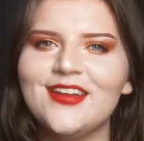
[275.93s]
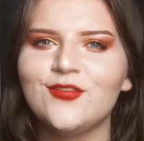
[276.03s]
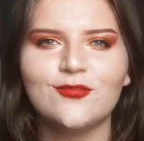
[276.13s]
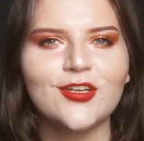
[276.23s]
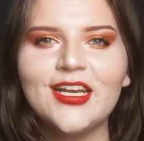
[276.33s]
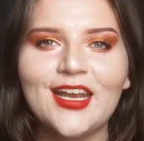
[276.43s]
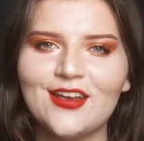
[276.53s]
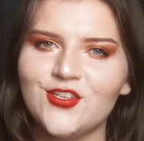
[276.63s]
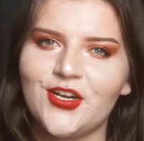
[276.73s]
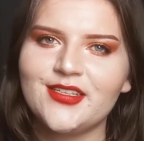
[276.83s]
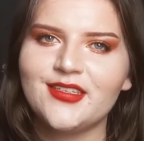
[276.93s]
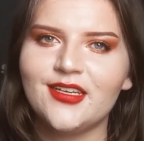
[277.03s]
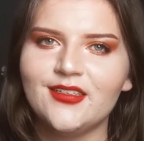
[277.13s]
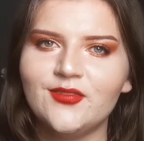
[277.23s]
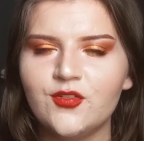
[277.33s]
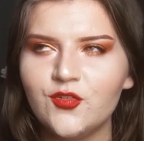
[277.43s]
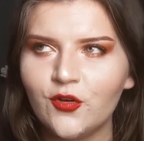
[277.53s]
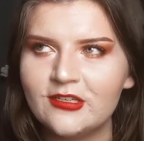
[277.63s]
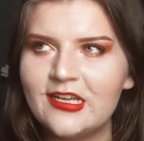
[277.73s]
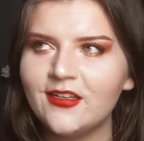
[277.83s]
it's really interesting. The
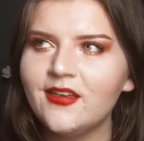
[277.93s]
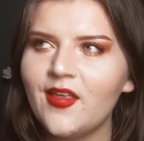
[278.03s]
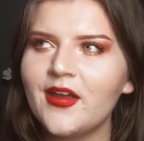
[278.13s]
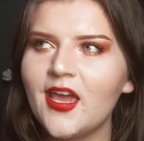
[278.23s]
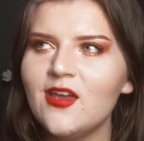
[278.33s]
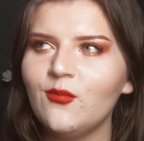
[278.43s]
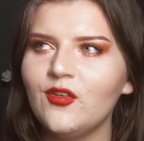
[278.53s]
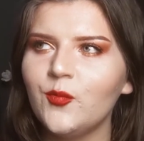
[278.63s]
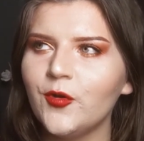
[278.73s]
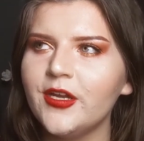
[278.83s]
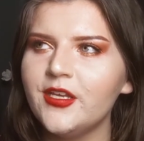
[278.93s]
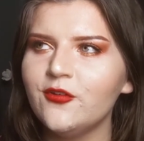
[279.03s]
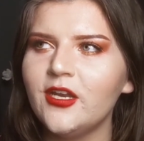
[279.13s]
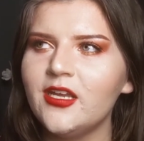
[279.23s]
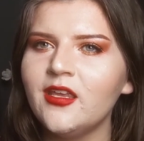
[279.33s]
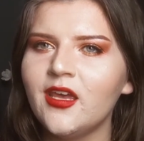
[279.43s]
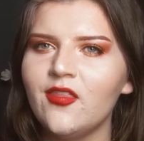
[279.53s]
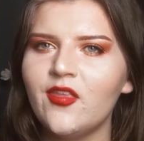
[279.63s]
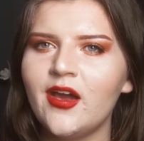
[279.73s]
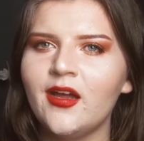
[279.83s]
storytelling in that game is pretty unique
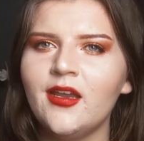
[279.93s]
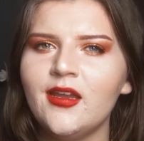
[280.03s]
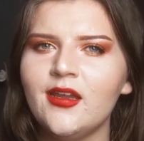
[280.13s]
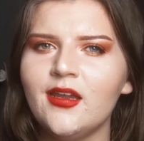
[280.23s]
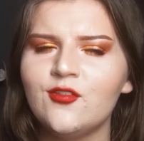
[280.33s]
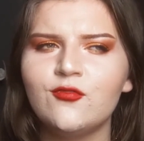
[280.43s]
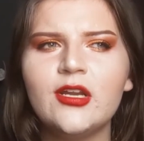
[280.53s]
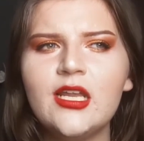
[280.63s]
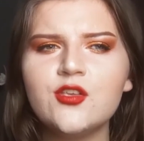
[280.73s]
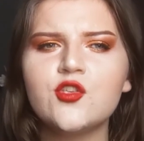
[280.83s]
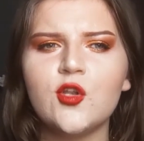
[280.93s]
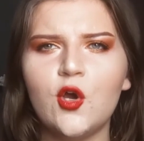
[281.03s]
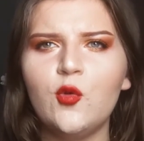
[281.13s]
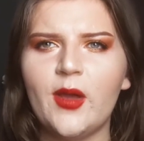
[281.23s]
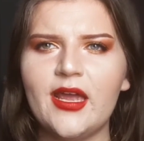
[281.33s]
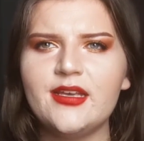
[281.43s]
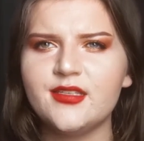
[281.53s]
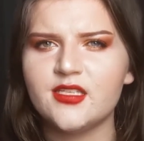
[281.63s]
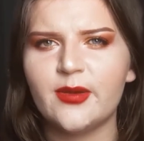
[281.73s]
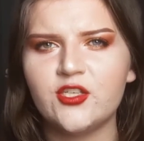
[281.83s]
in that it's really
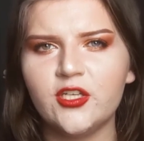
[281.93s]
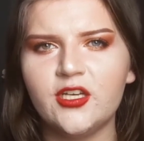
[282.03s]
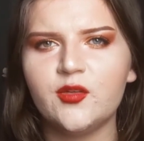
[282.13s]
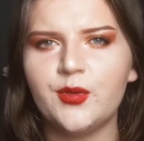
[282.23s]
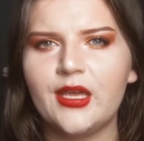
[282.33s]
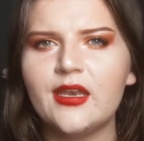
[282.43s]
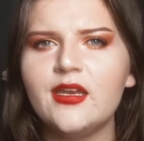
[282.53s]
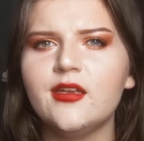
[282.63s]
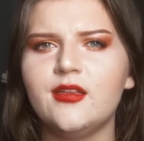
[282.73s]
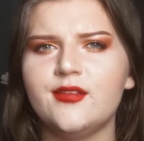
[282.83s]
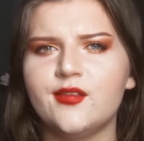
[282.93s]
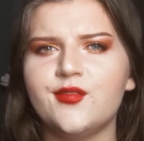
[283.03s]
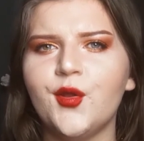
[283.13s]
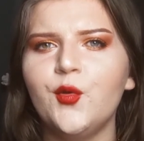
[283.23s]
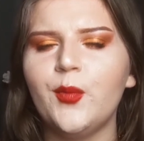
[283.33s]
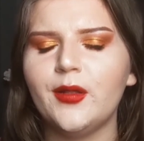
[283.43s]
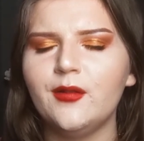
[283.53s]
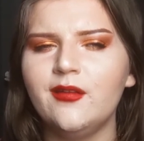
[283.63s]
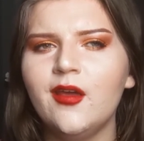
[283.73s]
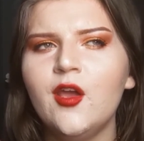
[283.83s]
slow-paced, especially at the beginning, and there's a slow
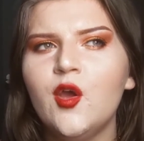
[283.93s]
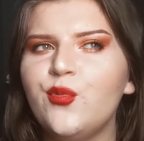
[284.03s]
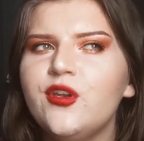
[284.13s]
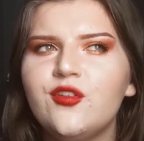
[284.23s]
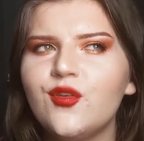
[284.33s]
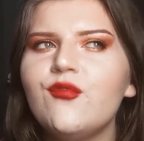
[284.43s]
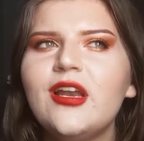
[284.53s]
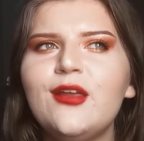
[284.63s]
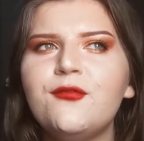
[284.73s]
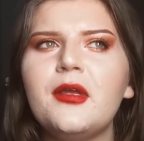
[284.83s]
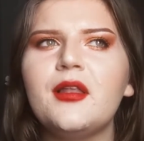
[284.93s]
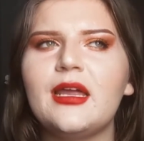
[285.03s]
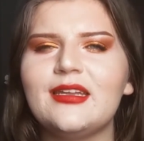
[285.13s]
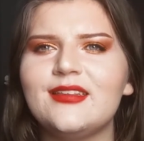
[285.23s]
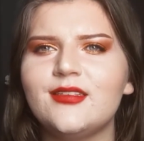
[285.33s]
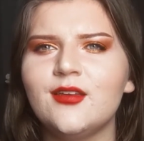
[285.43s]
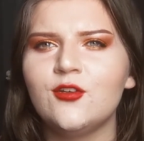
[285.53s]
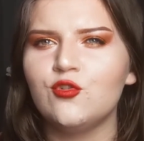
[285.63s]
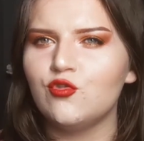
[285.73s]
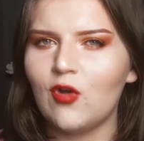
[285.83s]
build, but it doesn't really feel like it's
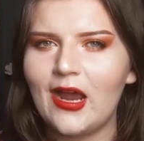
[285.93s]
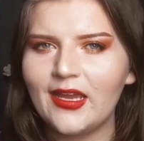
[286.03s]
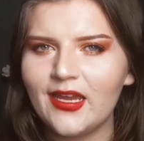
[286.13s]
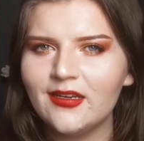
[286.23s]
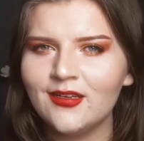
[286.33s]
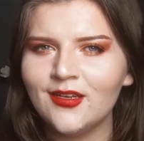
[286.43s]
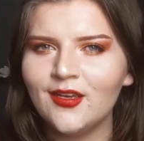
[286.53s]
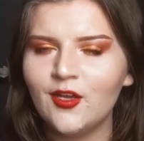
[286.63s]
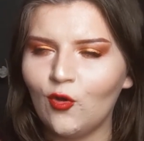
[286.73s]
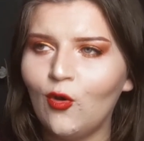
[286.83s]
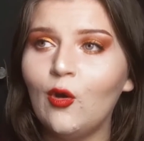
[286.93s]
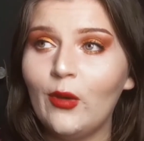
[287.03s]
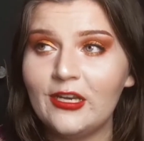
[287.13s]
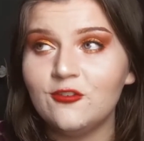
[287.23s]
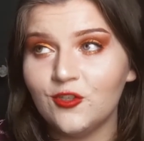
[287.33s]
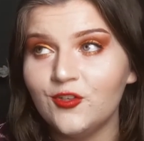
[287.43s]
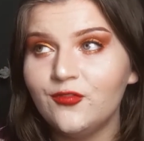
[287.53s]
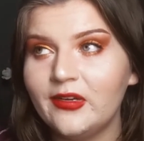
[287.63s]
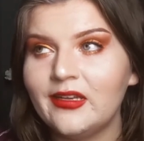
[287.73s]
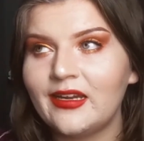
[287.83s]
dragging. Or when it does
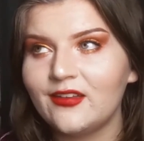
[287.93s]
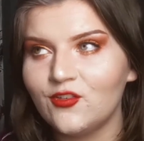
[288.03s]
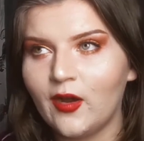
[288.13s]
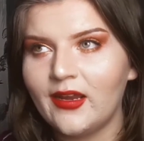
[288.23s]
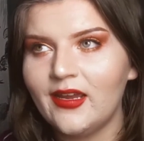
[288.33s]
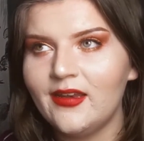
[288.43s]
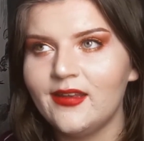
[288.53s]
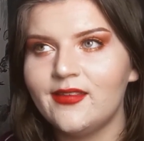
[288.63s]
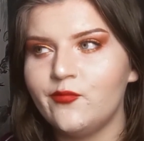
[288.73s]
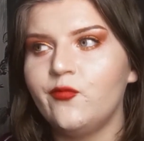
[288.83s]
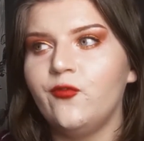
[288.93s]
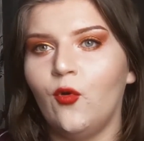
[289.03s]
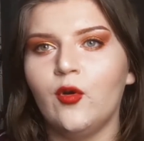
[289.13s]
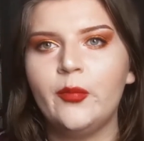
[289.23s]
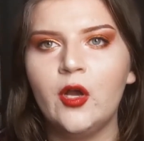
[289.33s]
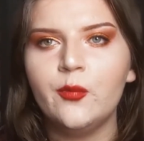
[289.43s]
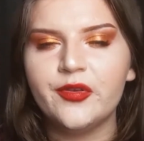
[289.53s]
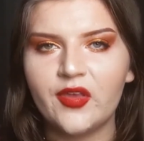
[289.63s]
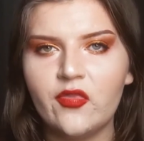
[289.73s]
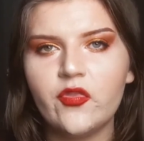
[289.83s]
feel like it's dragging, it's for a
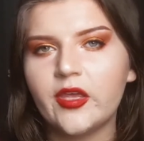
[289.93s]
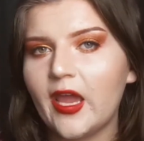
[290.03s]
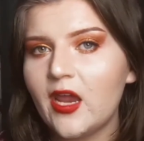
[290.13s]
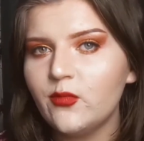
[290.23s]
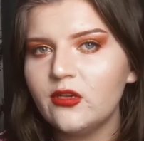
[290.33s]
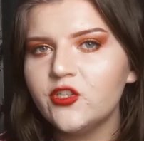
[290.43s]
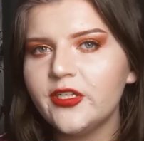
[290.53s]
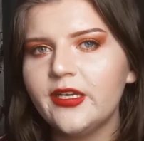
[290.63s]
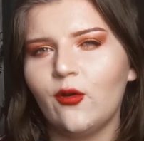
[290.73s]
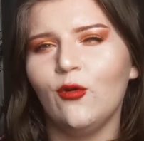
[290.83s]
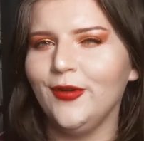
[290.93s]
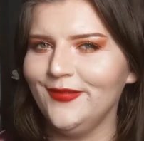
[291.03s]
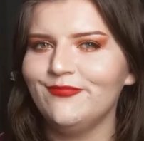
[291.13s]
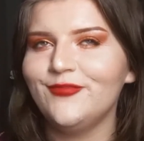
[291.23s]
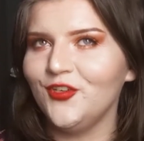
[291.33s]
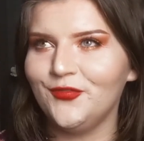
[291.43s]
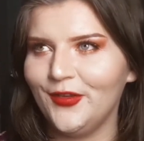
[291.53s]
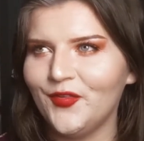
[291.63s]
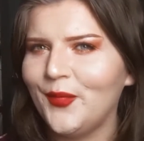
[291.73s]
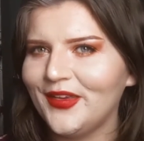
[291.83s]
purpose in the game usually, or it just
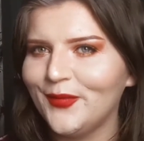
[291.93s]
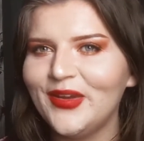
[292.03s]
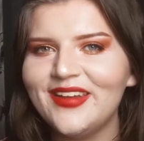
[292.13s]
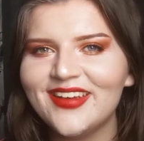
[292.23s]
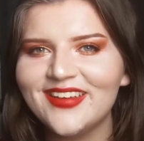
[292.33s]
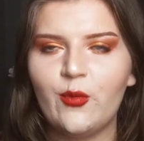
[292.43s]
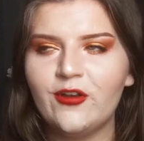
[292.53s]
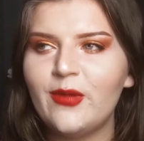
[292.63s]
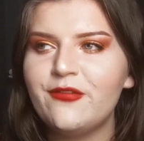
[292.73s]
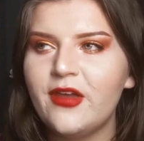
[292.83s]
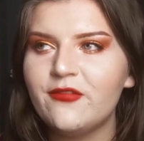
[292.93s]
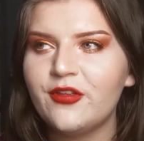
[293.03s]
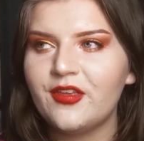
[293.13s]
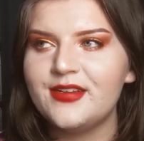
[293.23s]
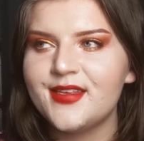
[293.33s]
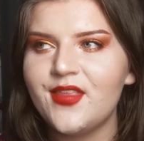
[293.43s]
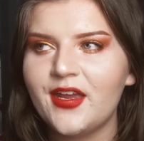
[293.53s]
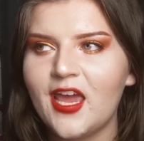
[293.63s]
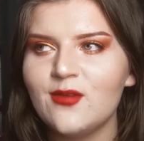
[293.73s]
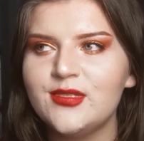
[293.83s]
feels a bit comedic. One of my favourite things in
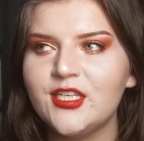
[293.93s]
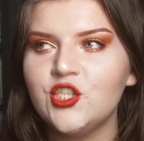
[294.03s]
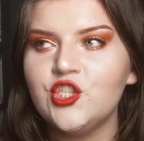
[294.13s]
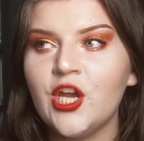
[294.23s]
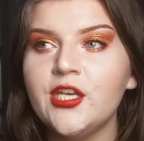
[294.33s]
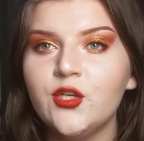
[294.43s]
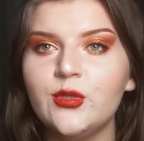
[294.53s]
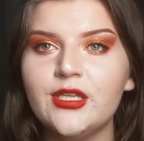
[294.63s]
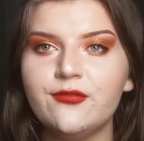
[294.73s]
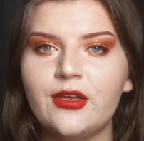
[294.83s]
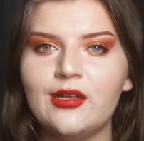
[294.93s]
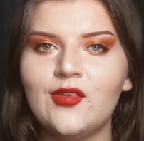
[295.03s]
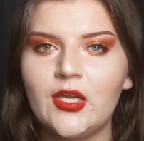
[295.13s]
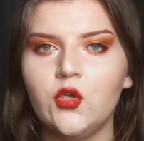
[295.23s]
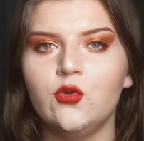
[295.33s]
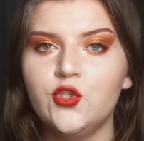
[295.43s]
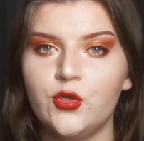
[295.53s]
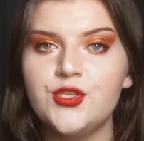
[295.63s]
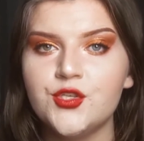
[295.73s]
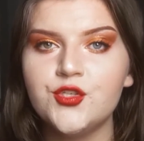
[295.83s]
that game is it genuinely feels like your
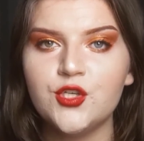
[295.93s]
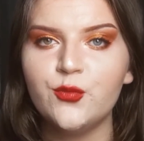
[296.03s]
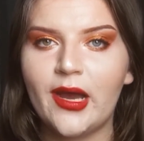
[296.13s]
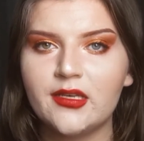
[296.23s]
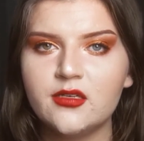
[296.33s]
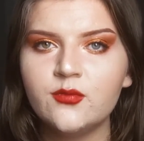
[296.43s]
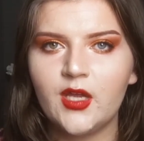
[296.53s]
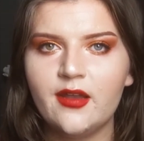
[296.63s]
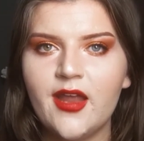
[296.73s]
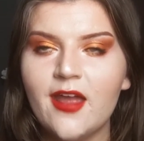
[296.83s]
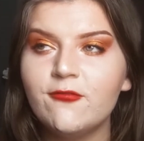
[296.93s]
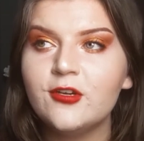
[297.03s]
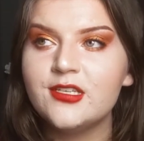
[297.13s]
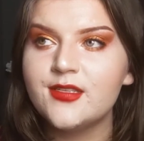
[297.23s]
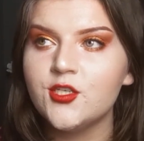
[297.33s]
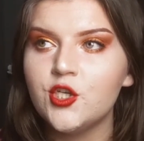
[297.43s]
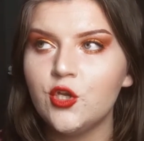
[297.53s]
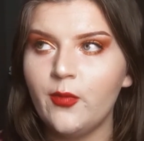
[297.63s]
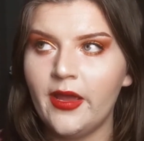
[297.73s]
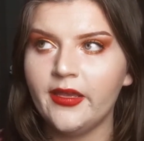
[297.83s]
choices do matter, and every decision
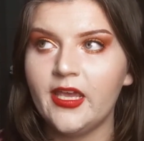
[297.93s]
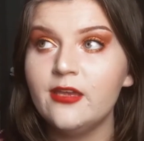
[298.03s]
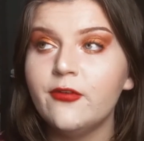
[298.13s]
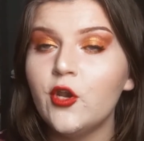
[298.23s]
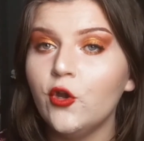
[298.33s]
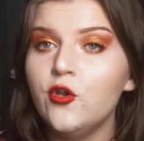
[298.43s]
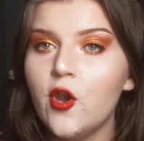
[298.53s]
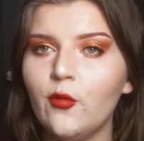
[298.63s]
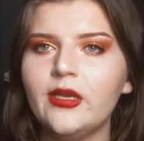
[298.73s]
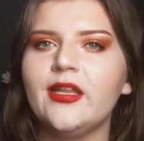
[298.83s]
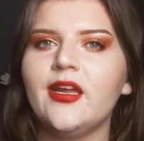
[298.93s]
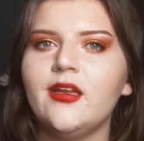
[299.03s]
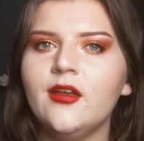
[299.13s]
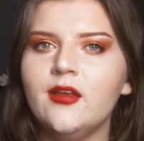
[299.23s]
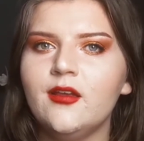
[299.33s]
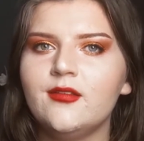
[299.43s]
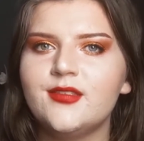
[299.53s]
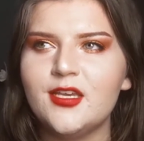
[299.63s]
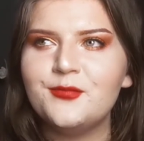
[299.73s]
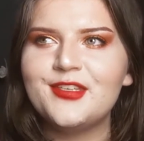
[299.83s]
you make, even unknowingly,
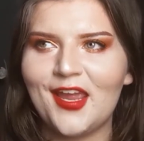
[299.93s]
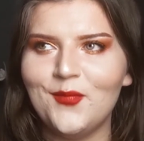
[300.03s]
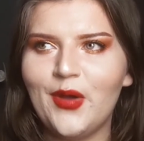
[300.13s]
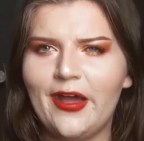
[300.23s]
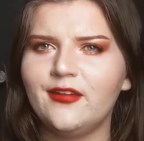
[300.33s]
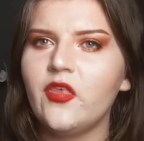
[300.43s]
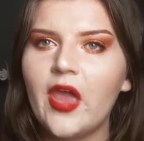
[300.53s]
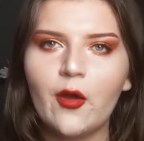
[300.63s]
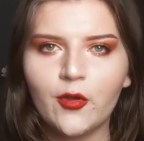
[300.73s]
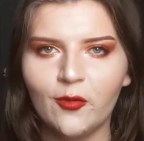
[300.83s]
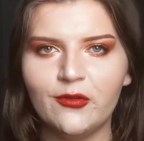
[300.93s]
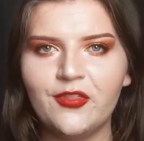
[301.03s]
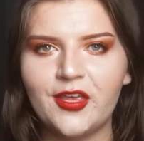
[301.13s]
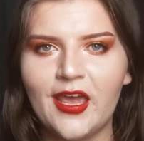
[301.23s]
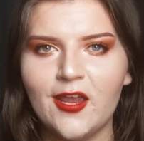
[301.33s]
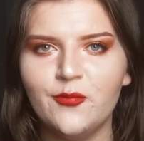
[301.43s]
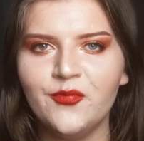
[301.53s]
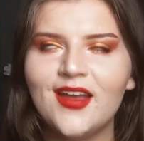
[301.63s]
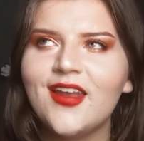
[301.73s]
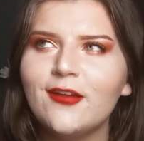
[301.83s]
seems to impact the outcome of the game.
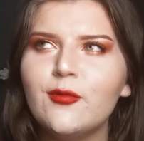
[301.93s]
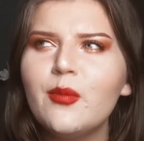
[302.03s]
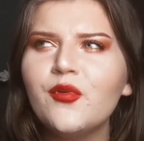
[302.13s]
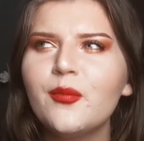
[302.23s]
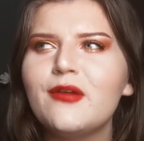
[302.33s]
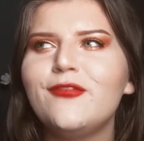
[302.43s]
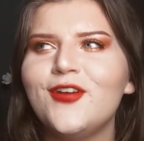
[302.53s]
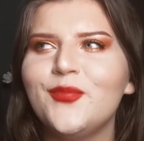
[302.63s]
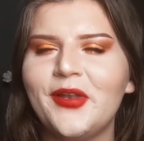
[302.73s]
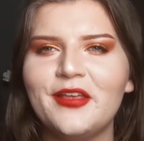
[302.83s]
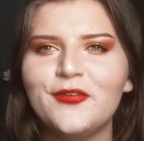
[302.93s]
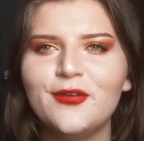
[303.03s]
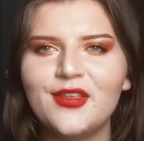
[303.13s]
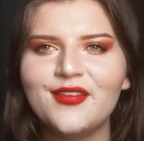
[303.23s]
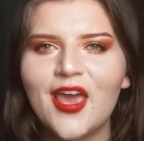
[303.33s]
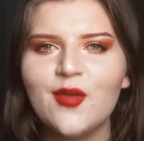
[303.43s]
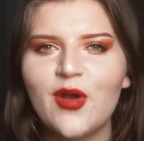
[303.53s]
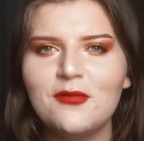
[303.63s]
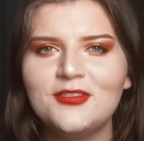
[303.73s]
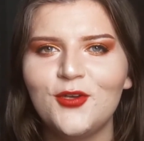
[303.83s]
And I remember in my first playthrough of this game, I was